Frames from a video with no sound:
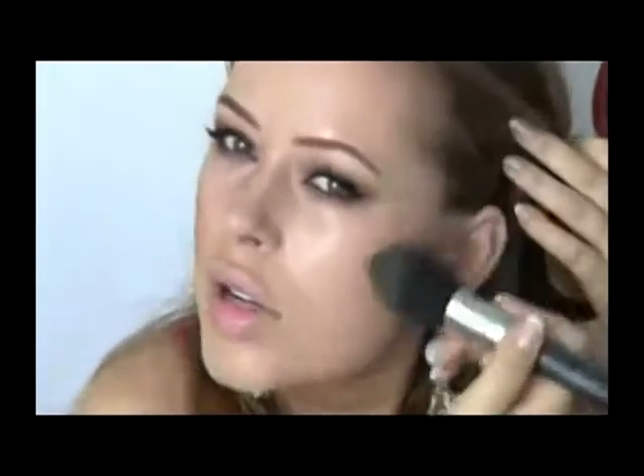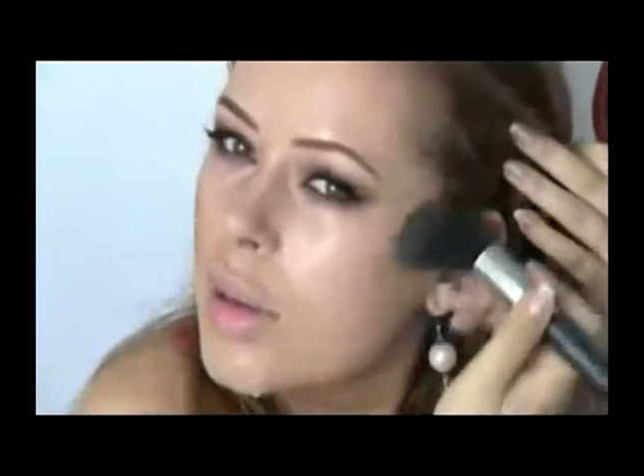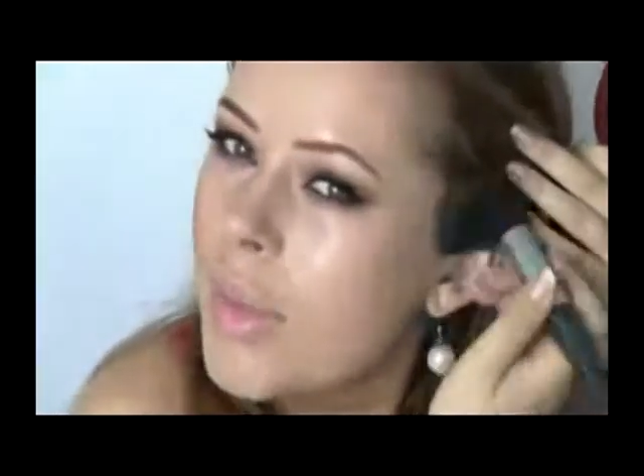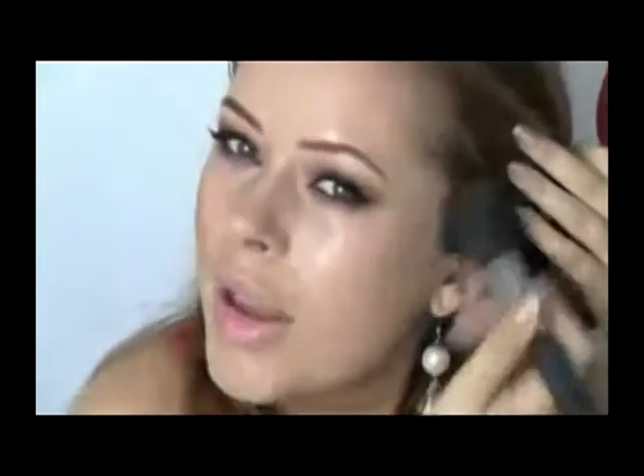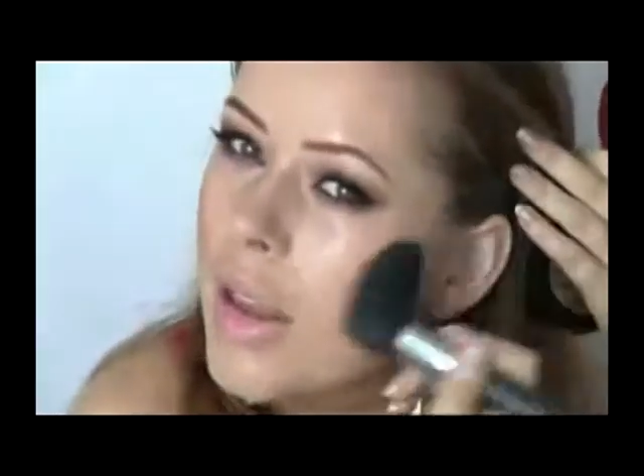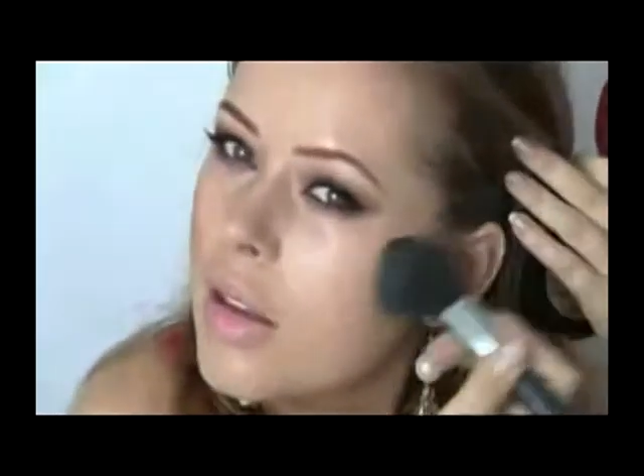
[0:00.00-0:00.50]
is
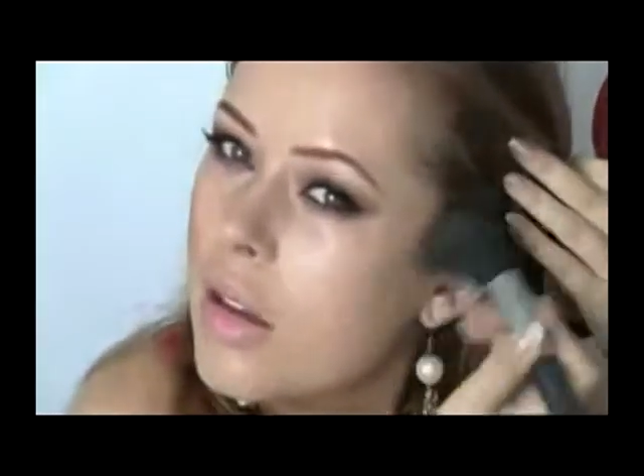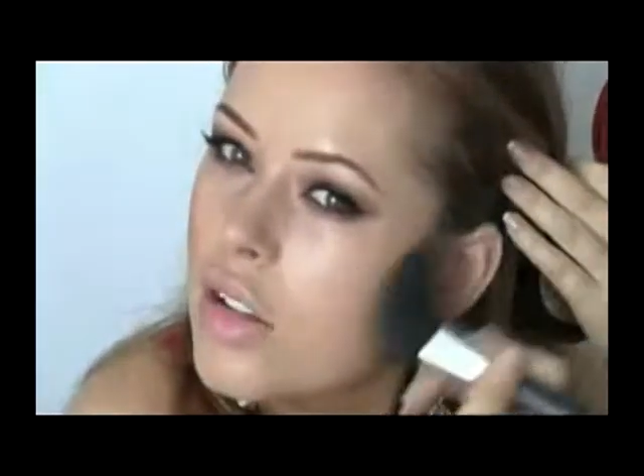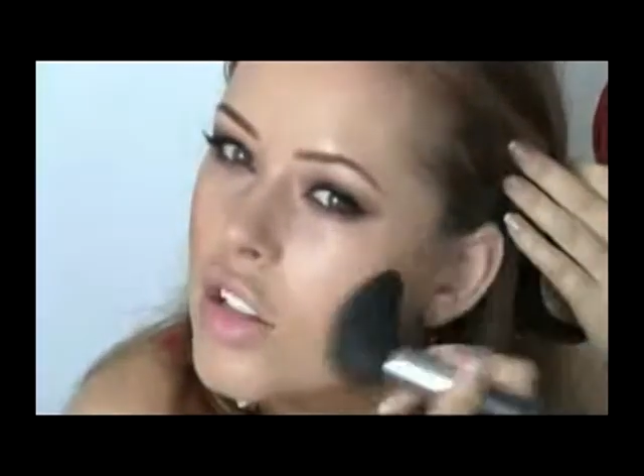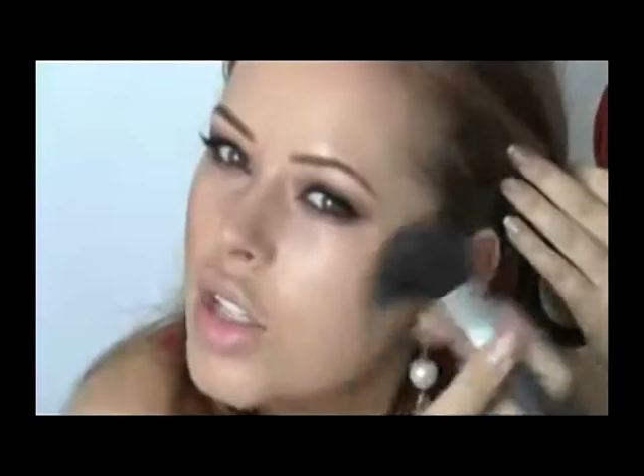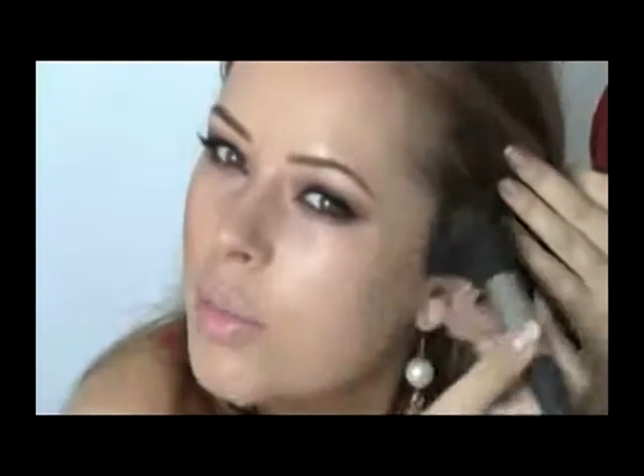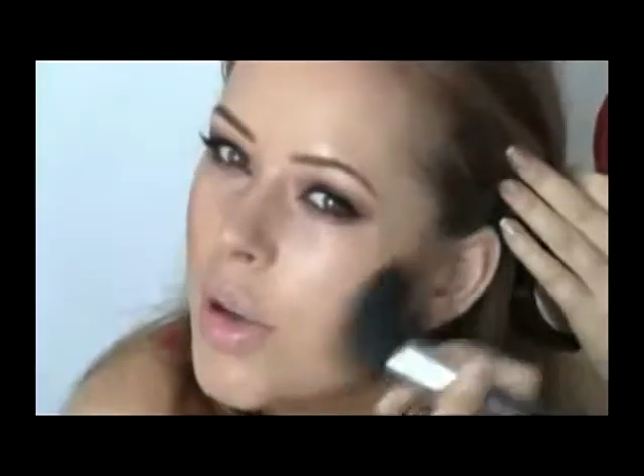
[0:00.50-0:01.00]
really
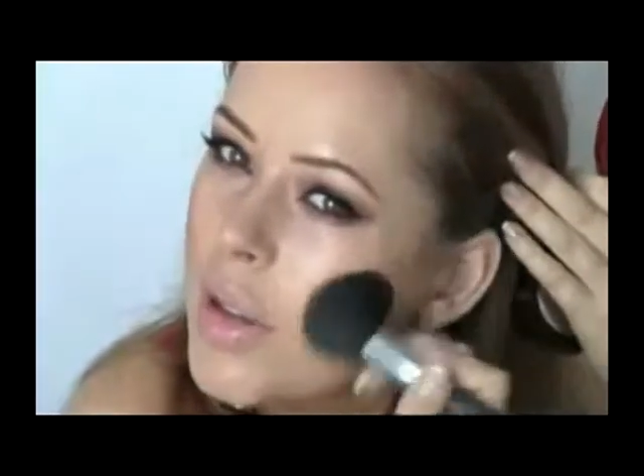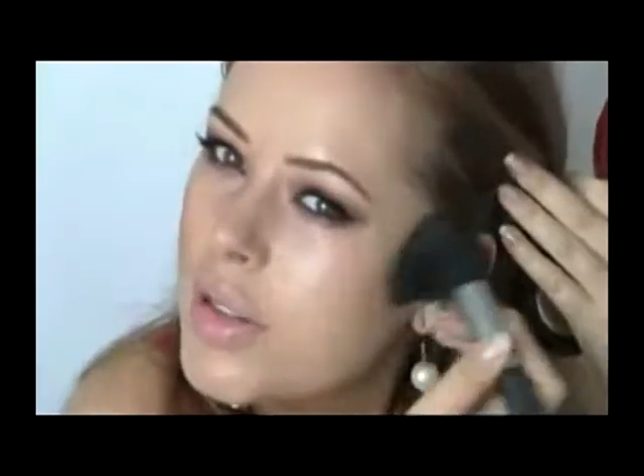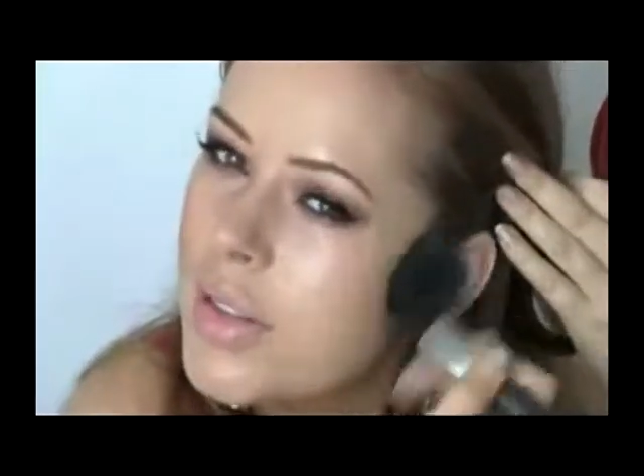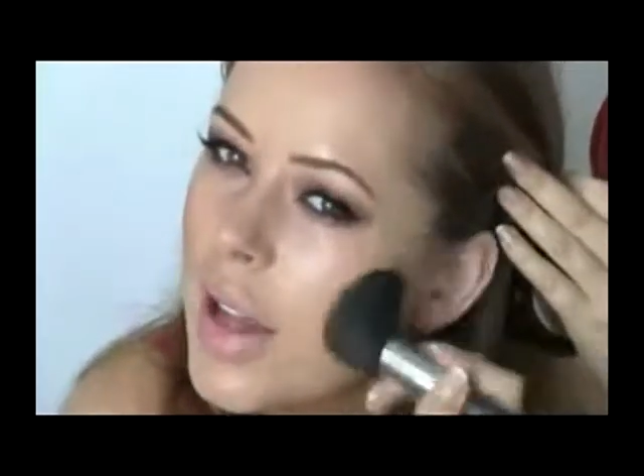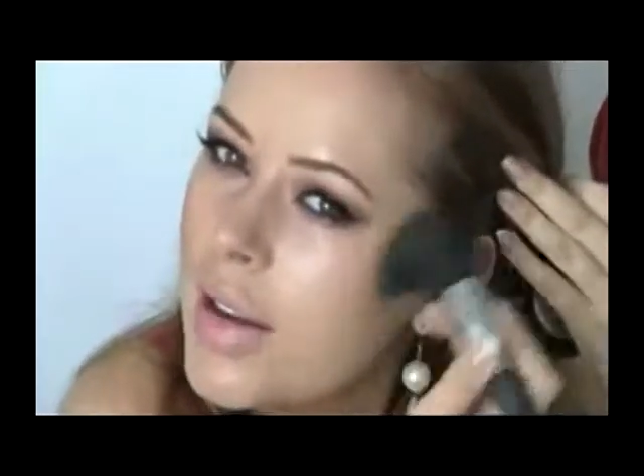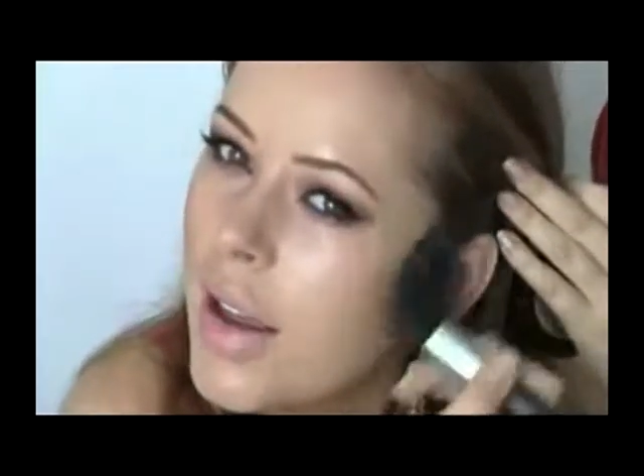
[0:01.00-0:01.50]
making our
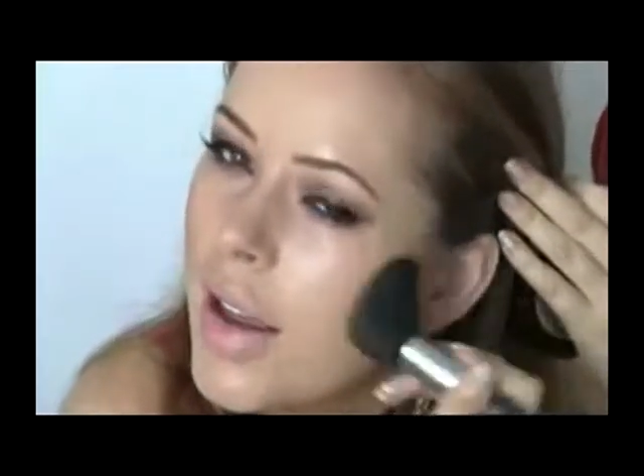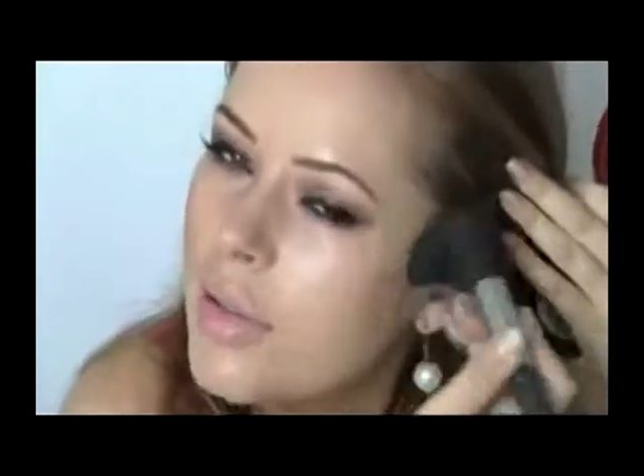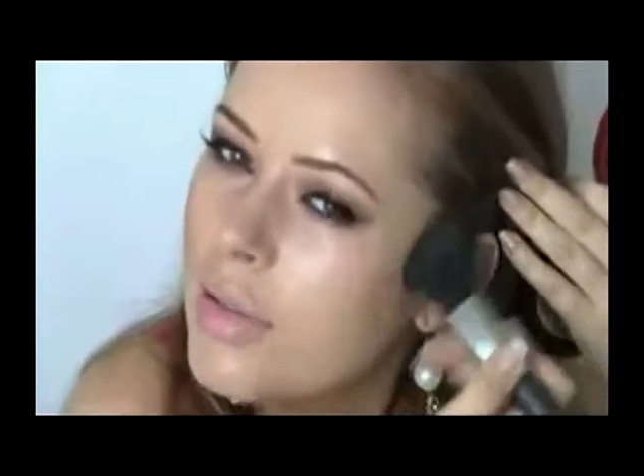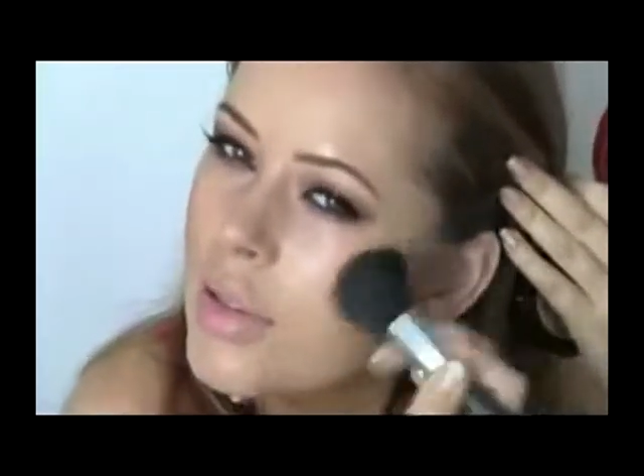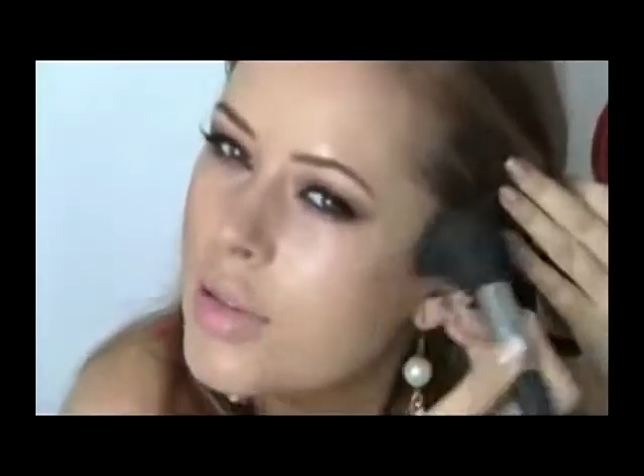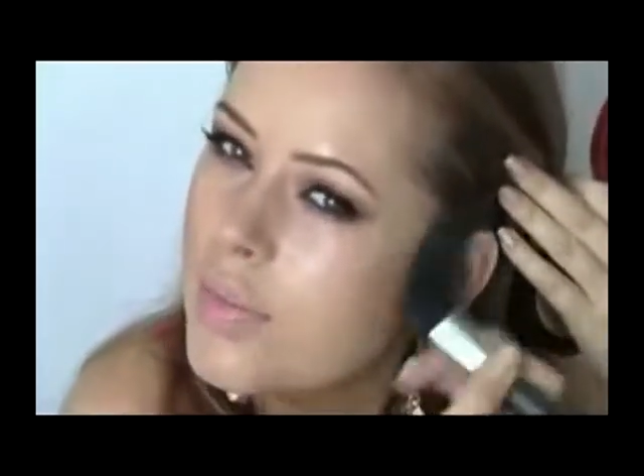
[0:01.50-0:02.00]
cheekbones stand
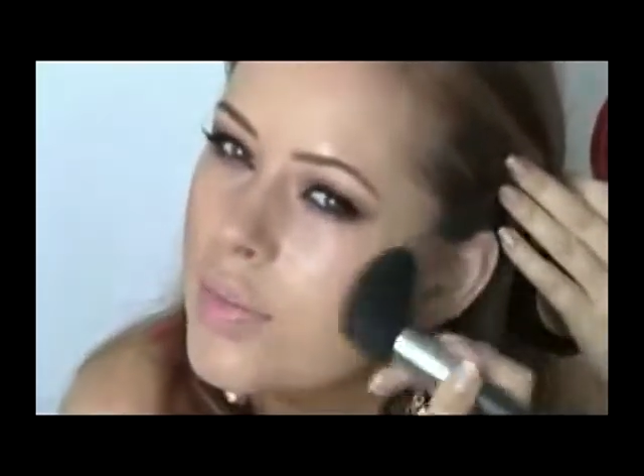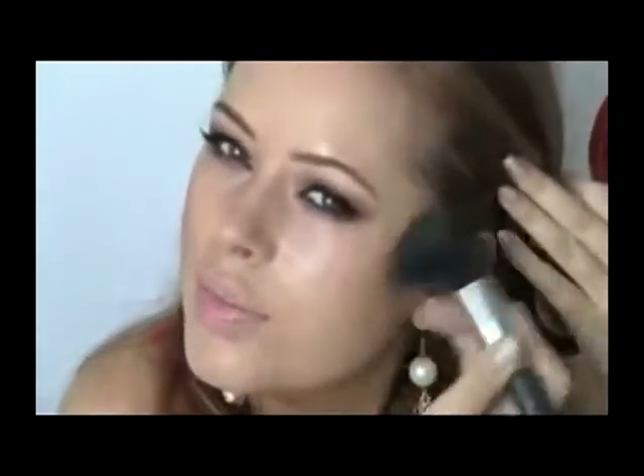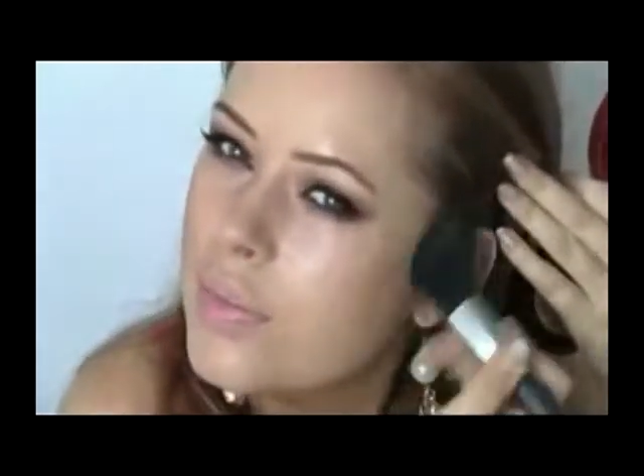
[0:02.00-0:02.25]
out.